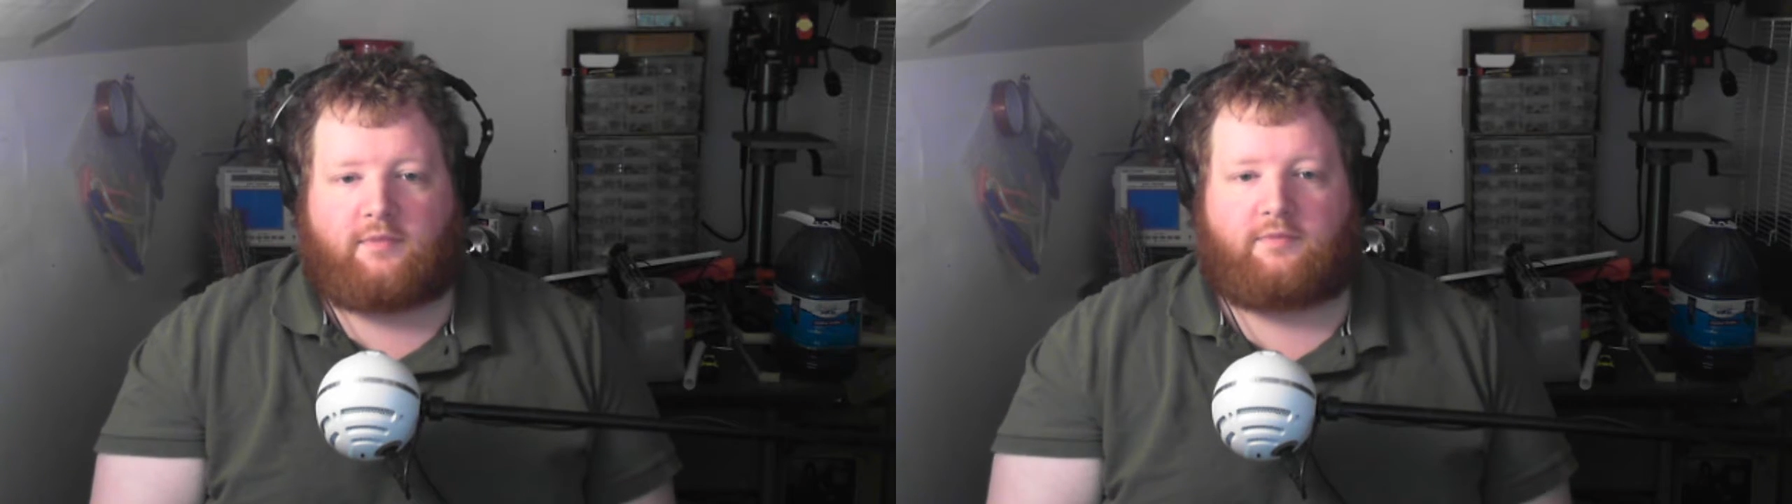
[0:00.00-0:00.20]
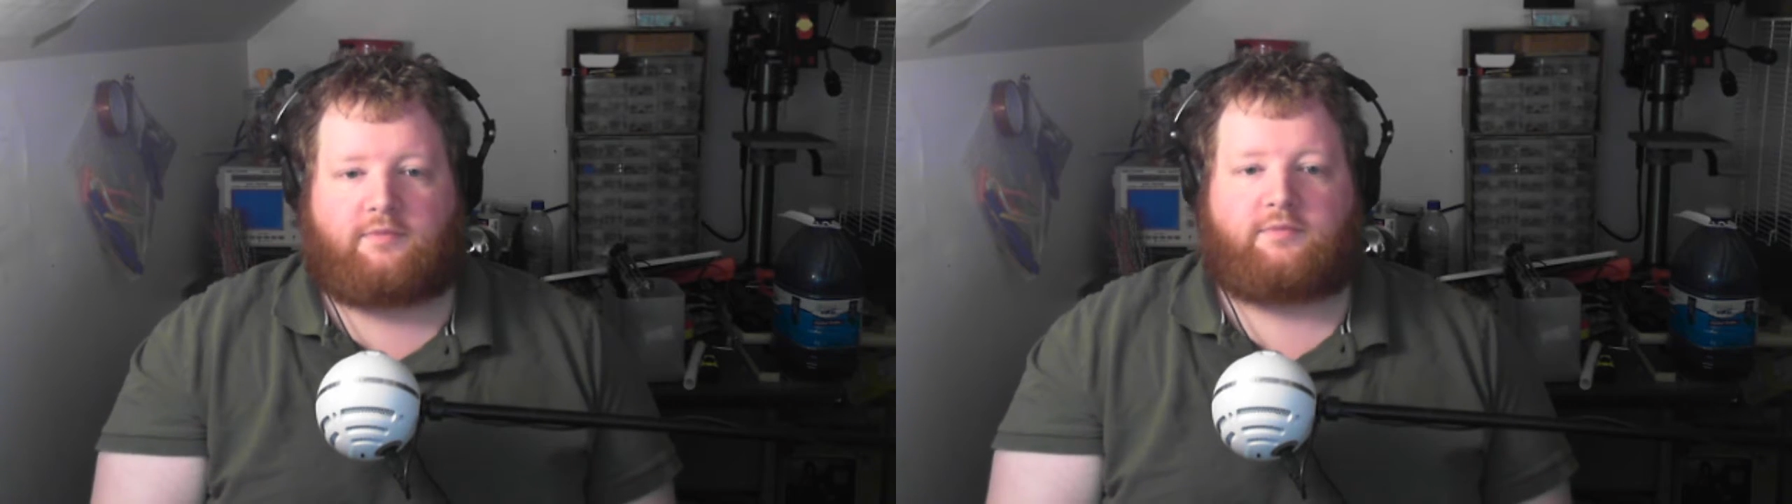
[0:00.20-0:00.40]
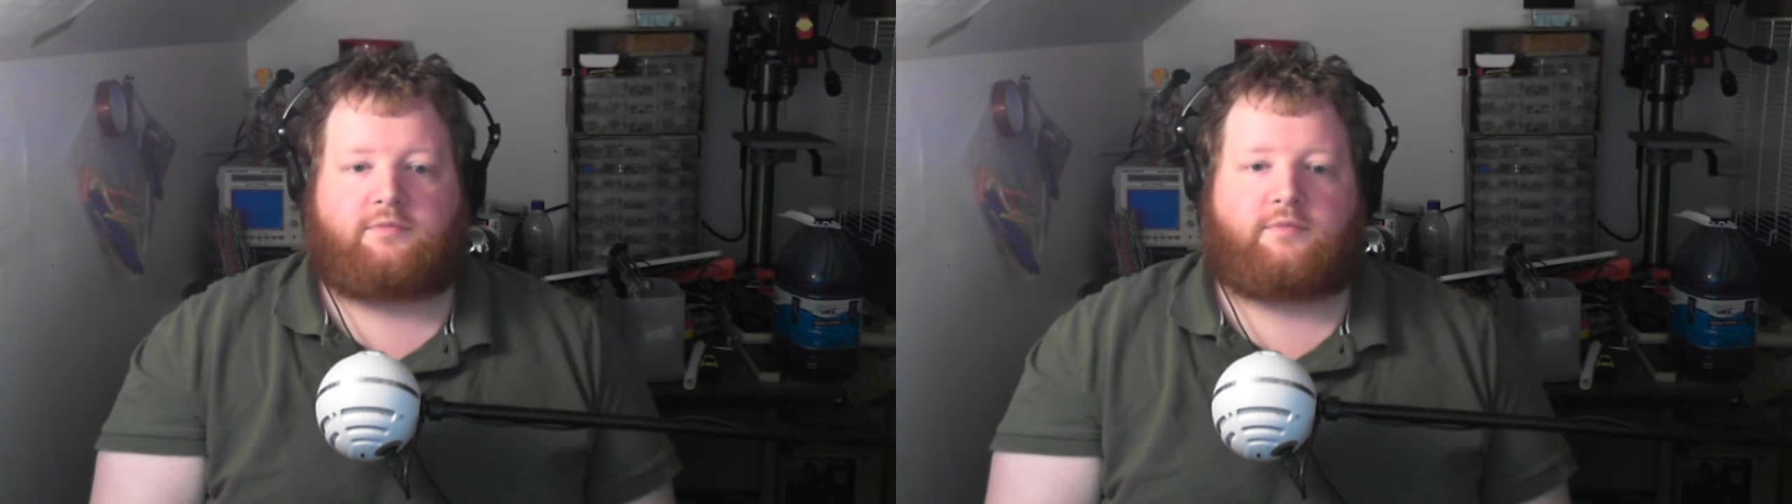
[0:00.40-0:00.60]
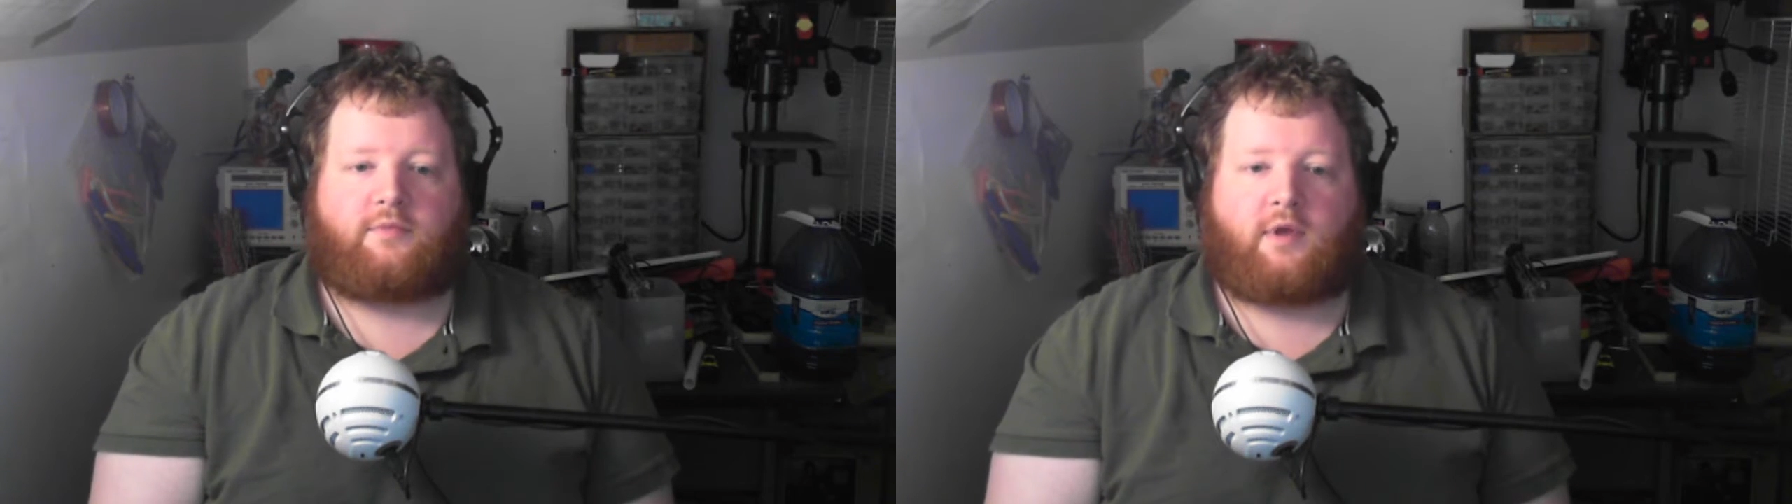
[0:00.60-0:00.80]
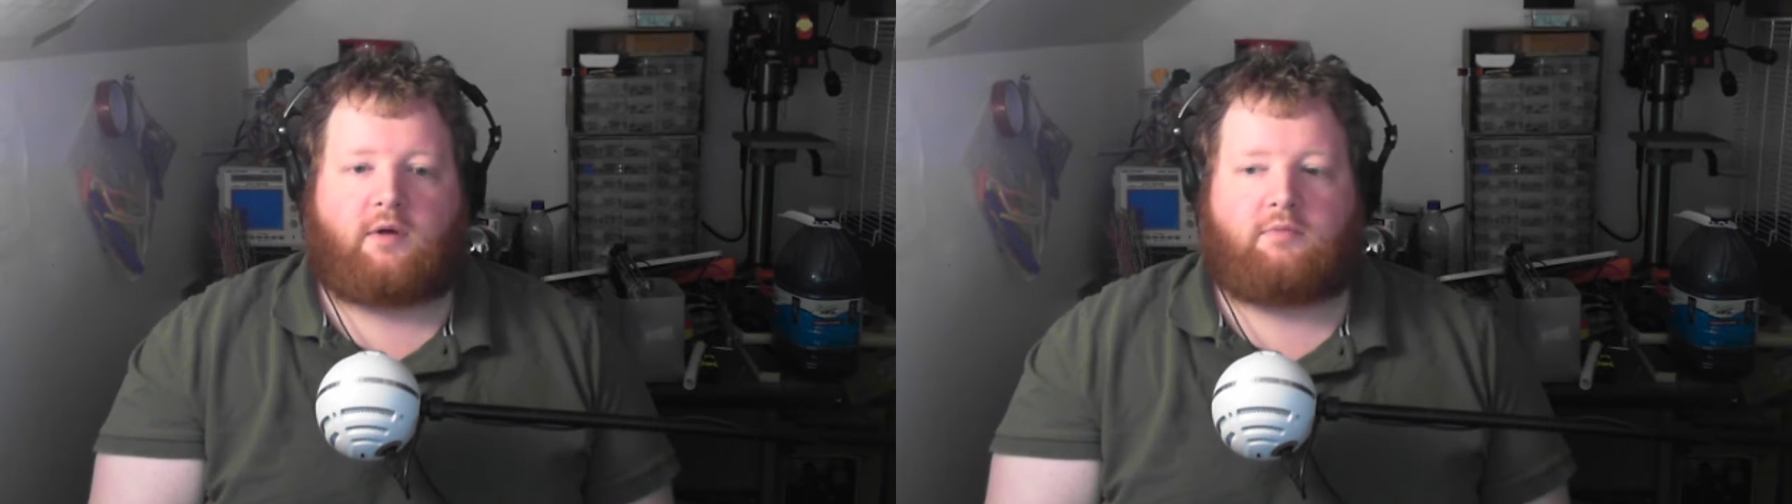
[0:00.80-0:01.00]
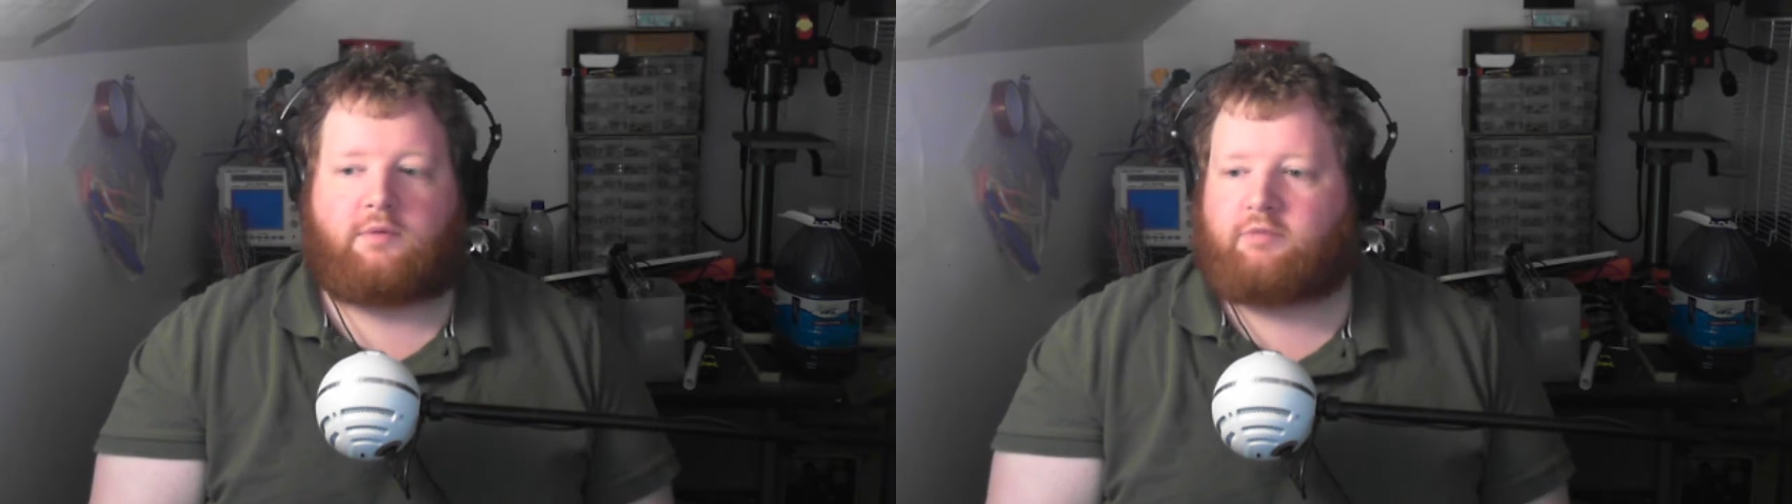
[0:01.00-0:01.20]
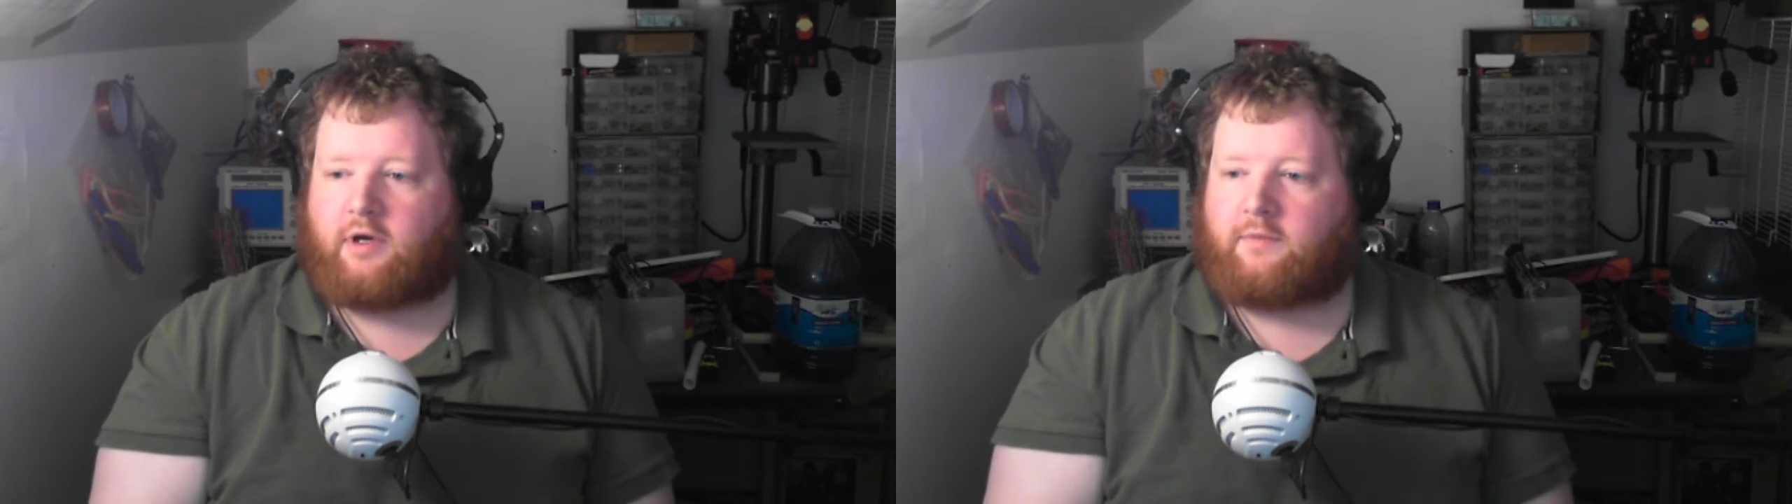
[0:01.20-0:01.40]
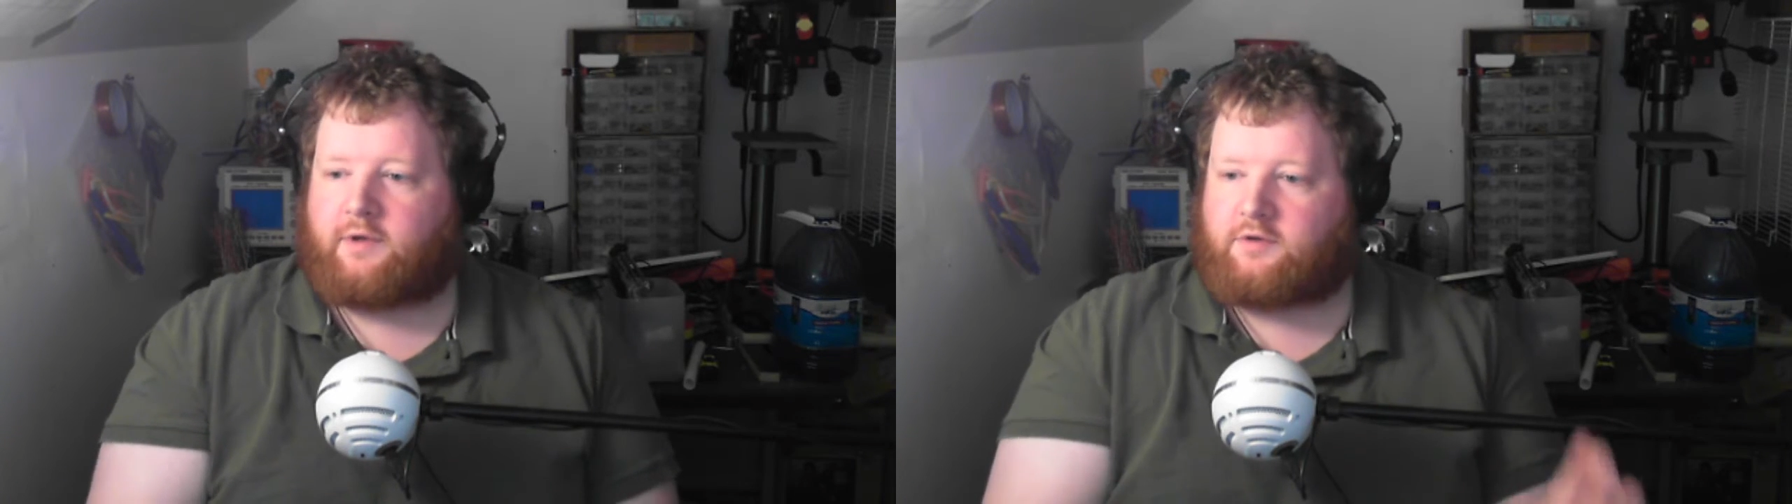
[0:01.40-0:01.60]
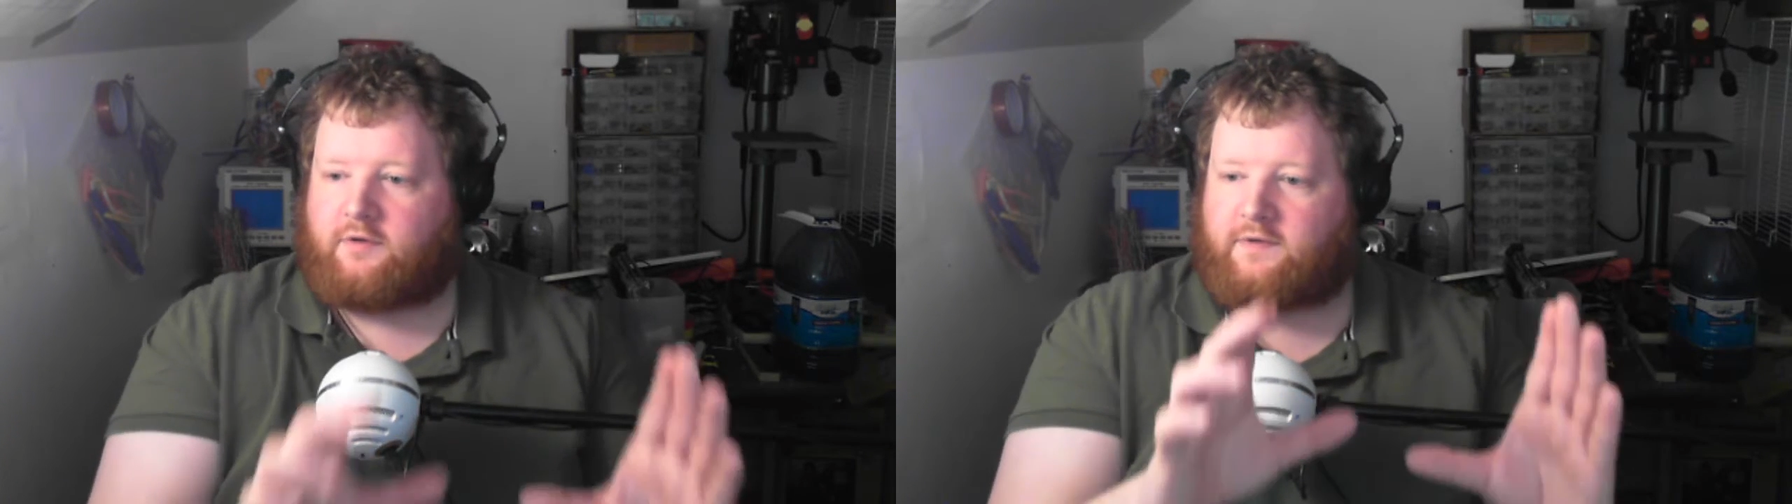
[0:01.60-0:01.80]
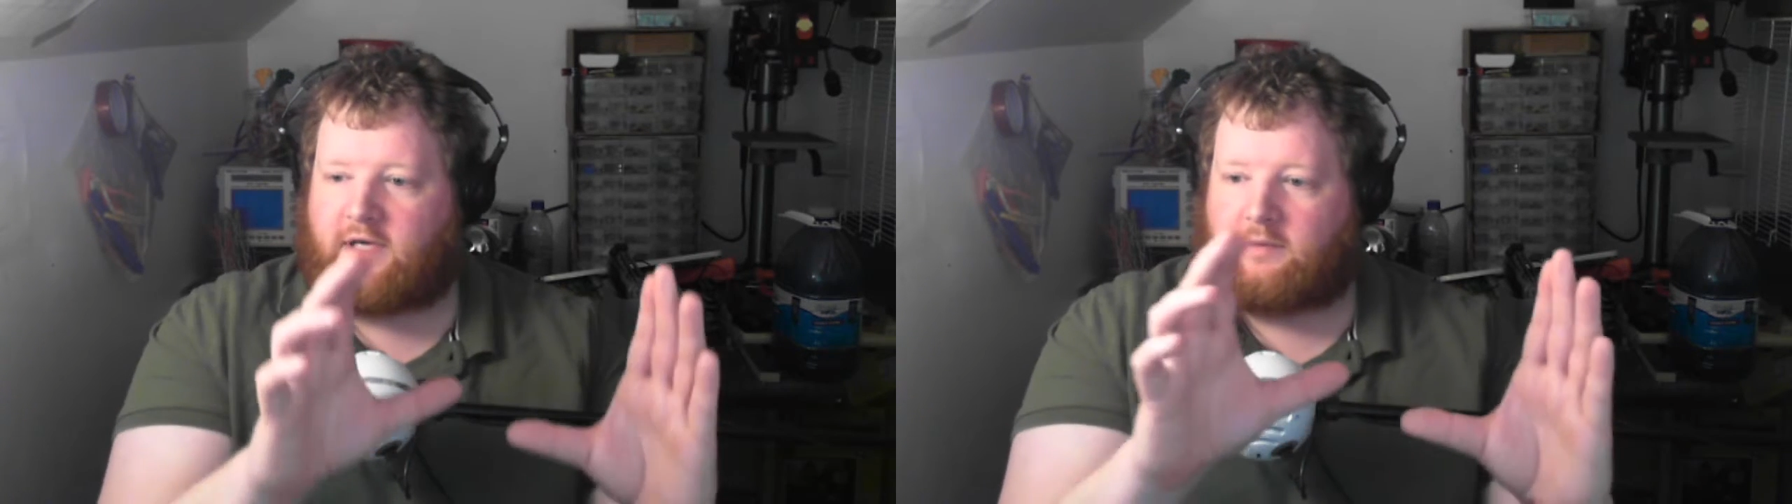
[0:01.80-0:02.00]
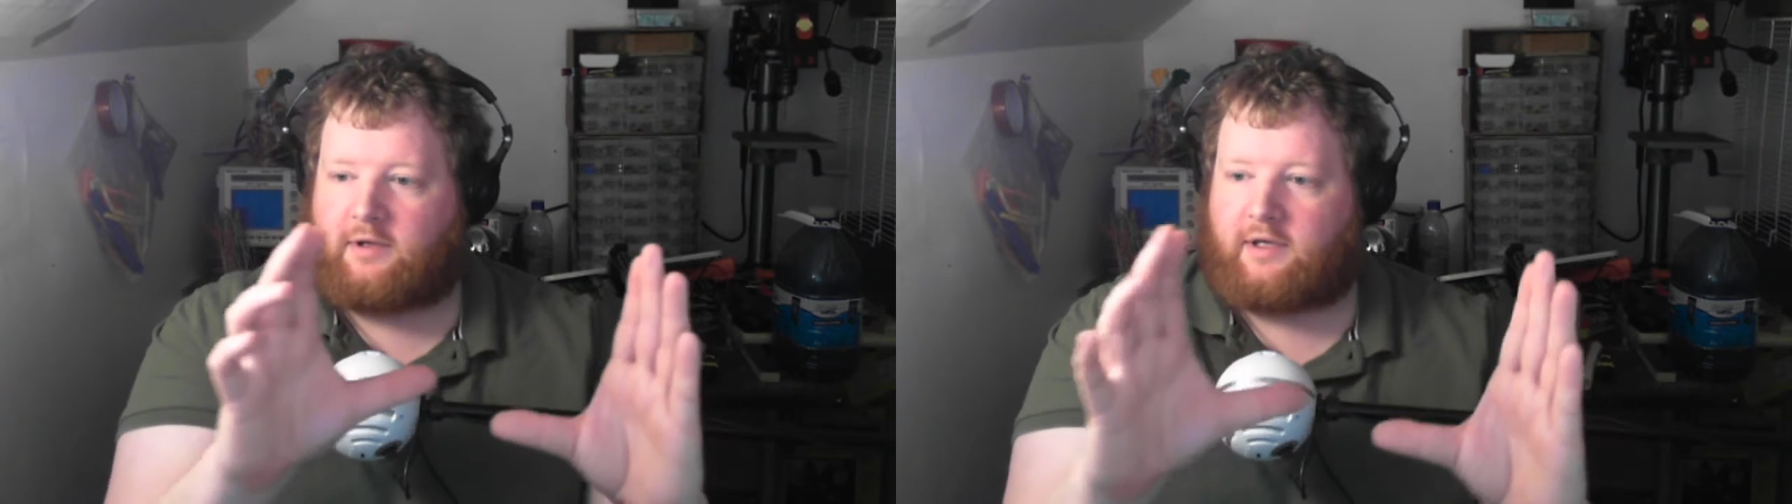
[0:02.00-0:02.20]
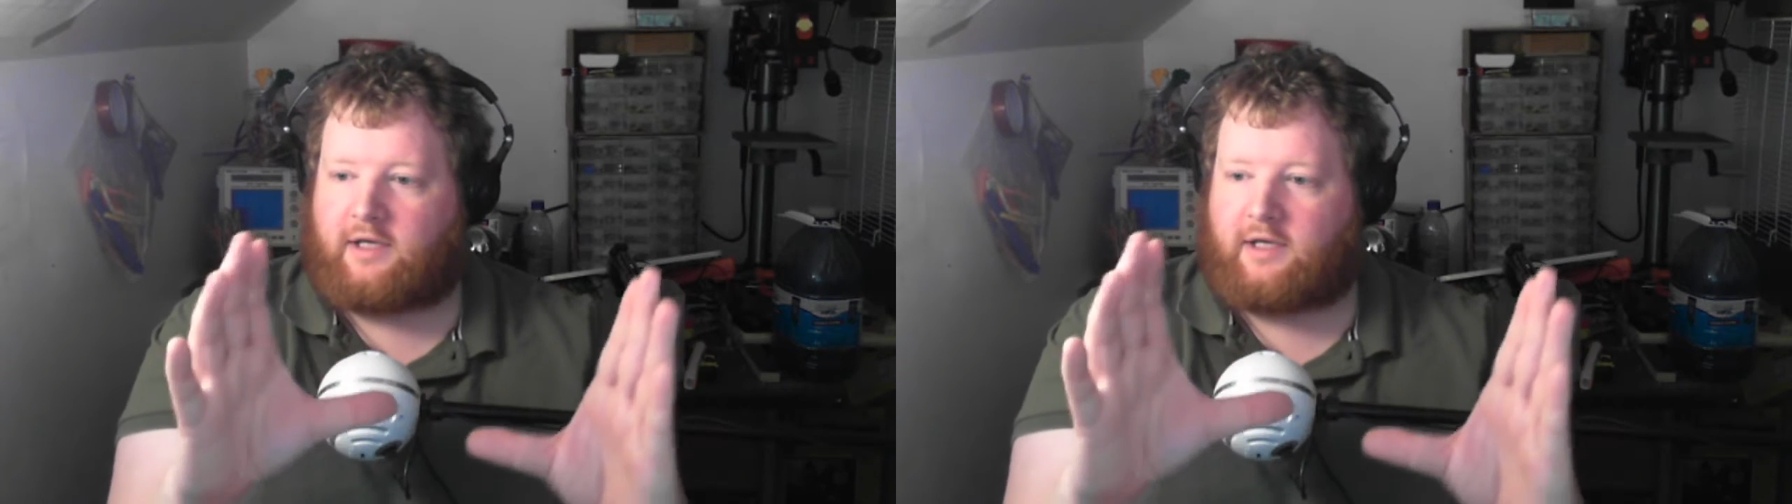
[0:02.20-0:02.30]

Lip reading: we bring up the truth table